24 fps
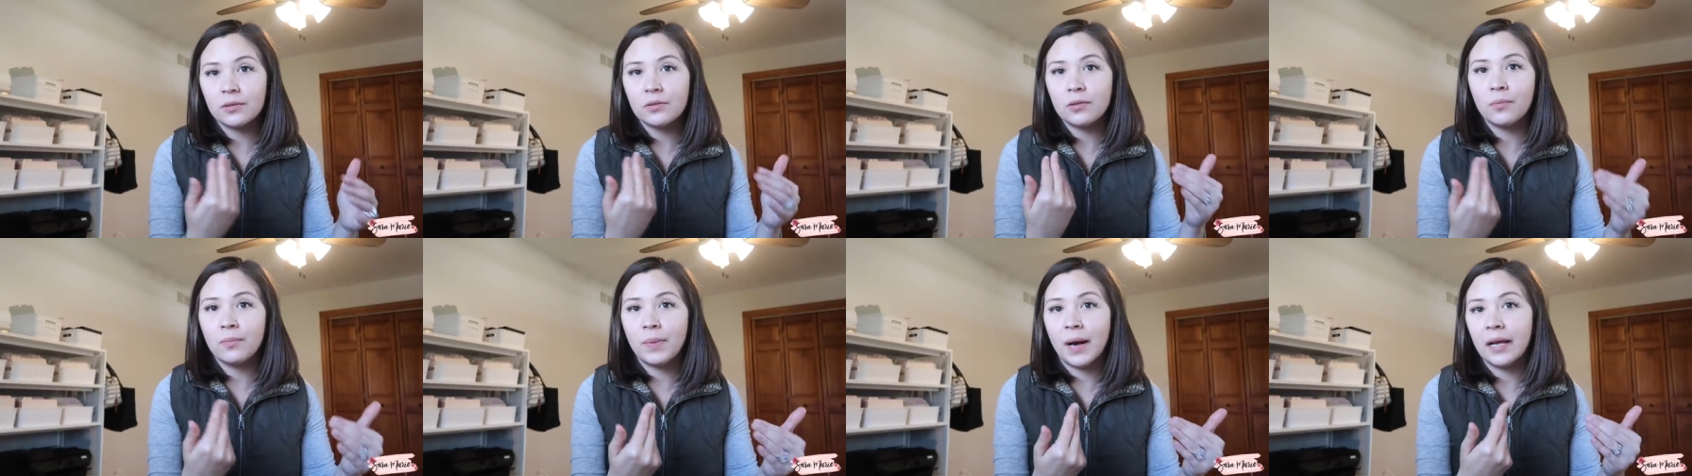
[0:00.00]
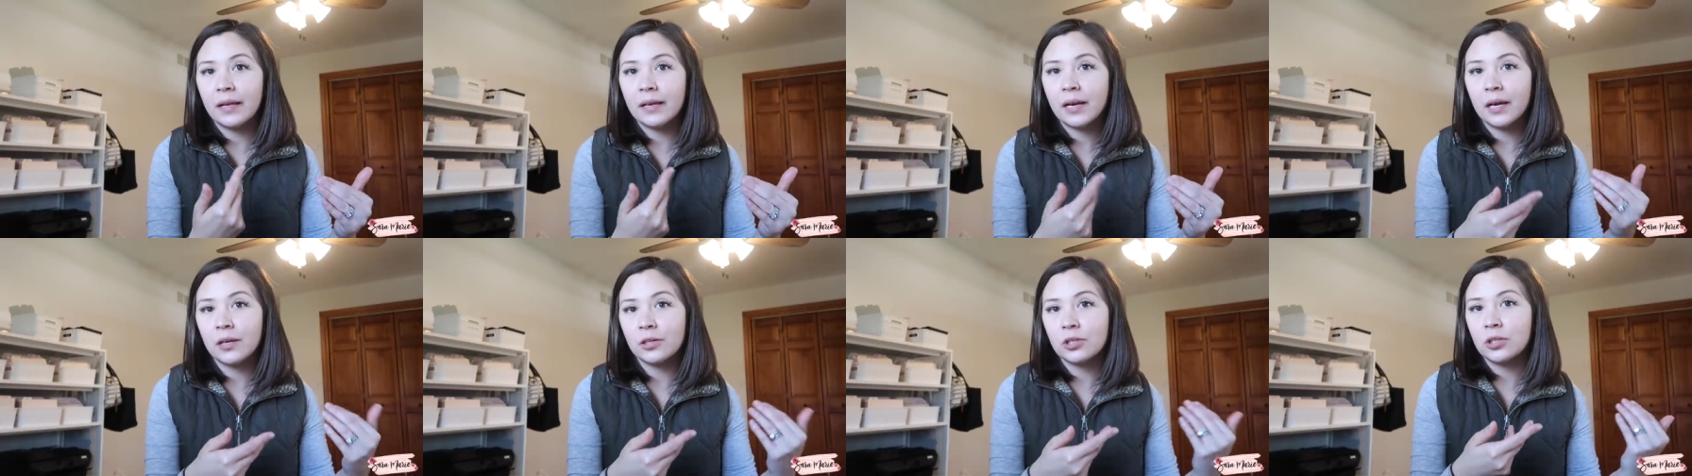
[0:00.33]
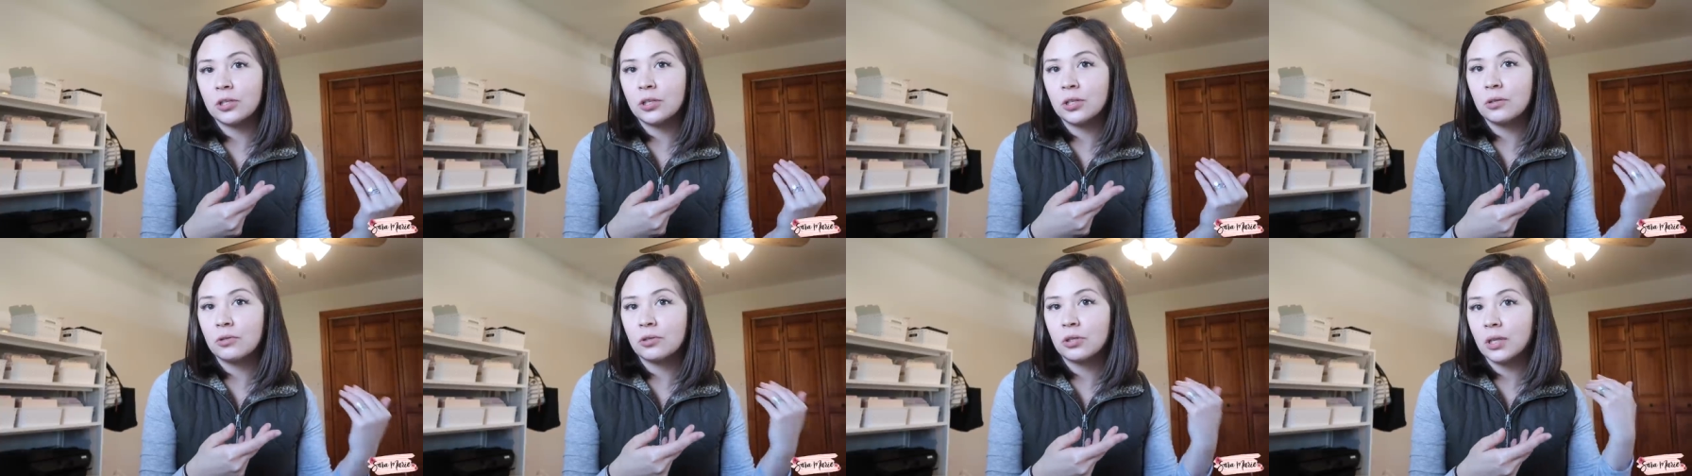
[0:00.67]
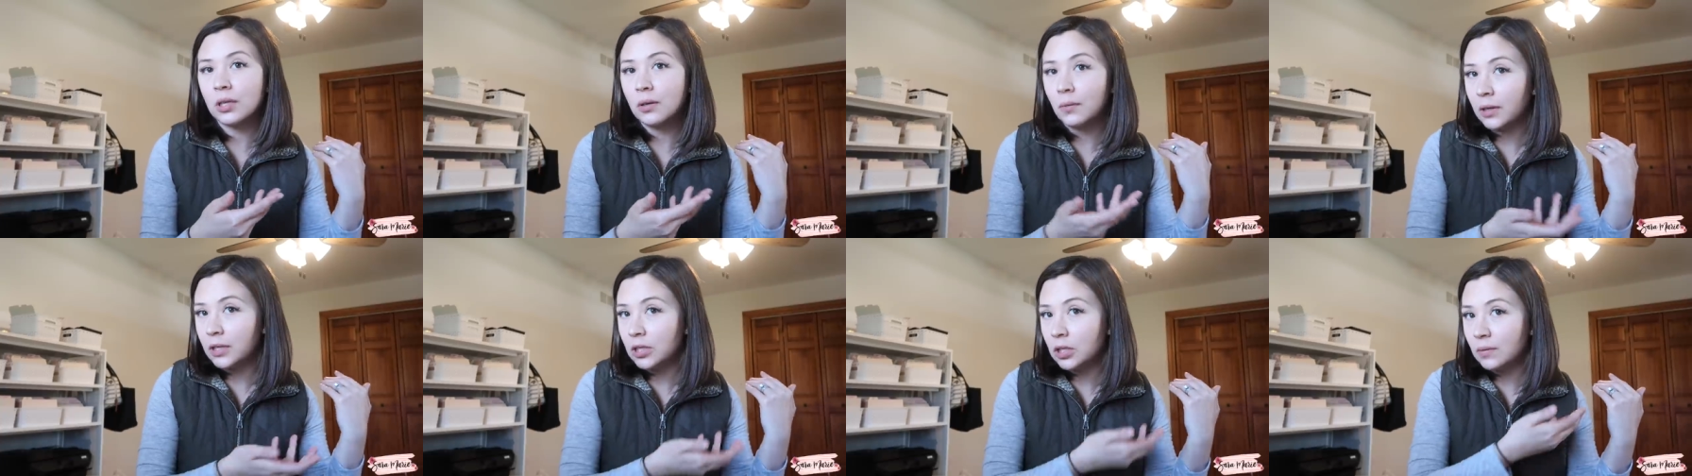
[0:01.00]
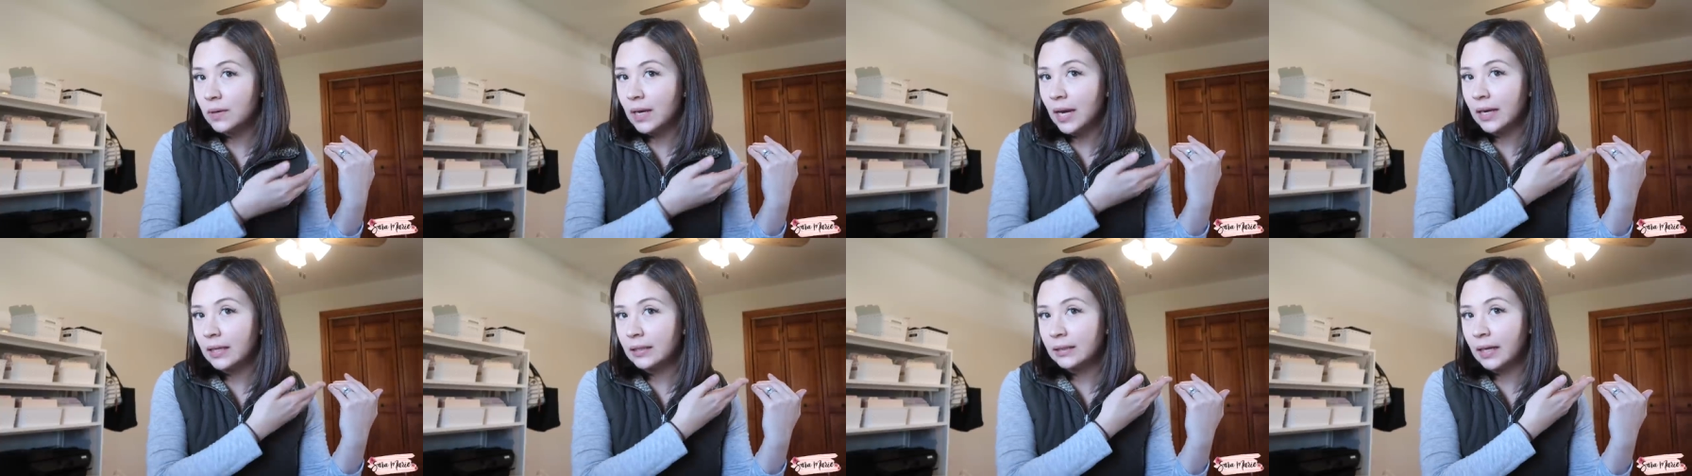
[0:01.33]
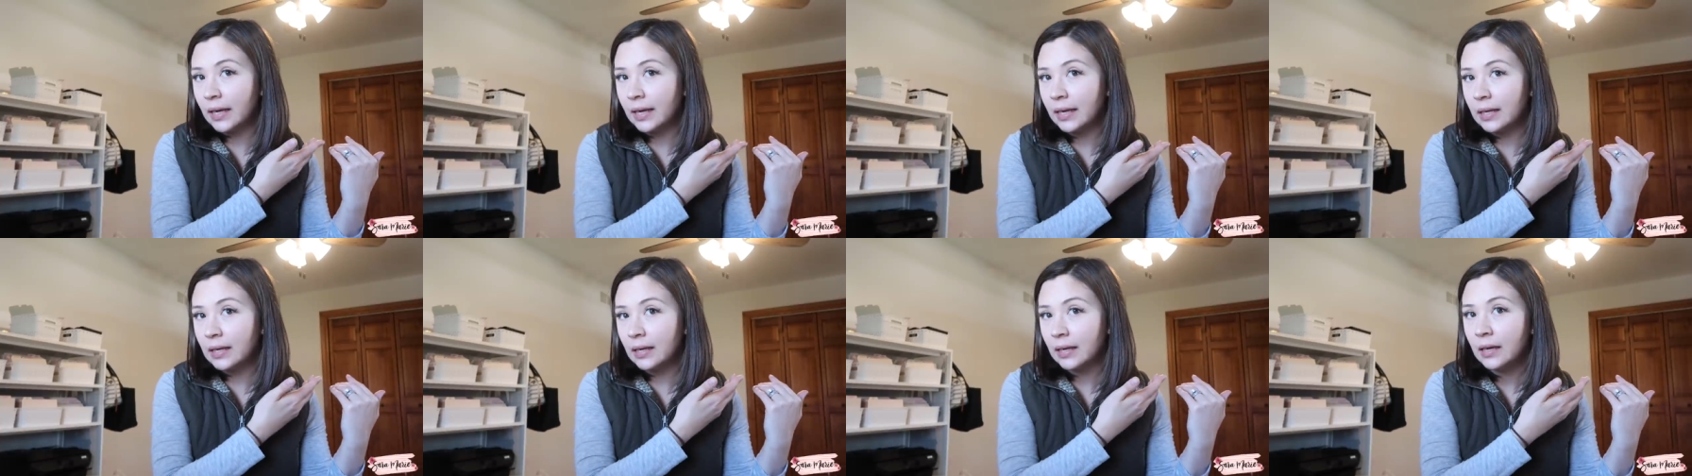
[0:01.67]
So balayage is usually when you get
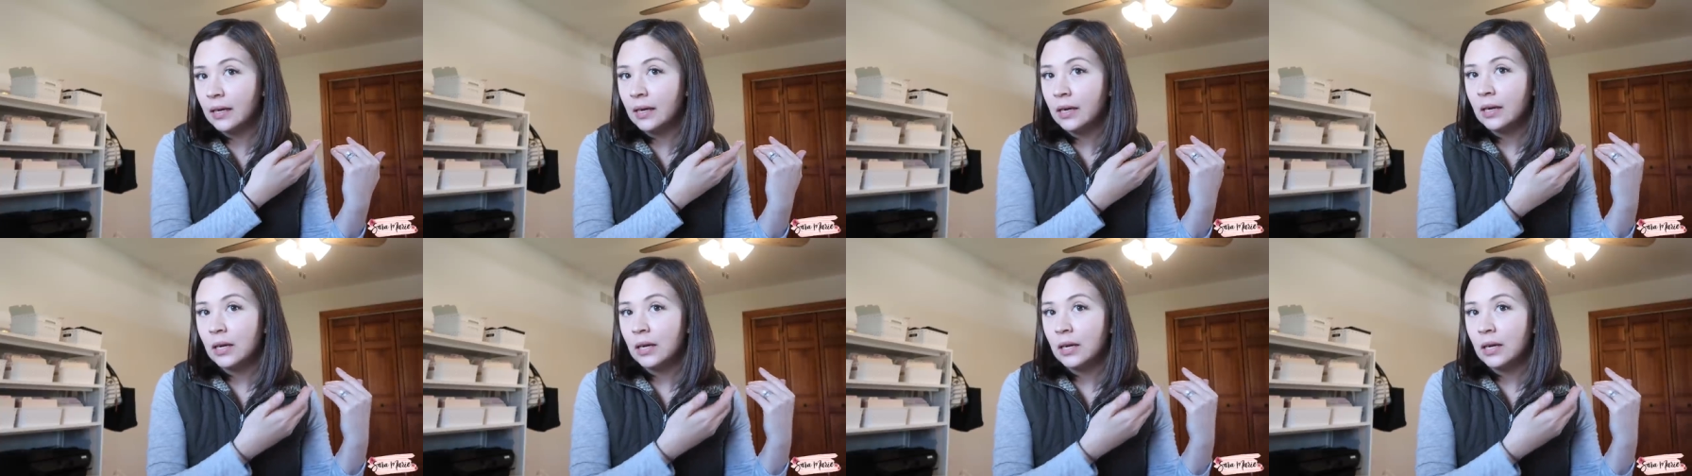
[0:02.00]
like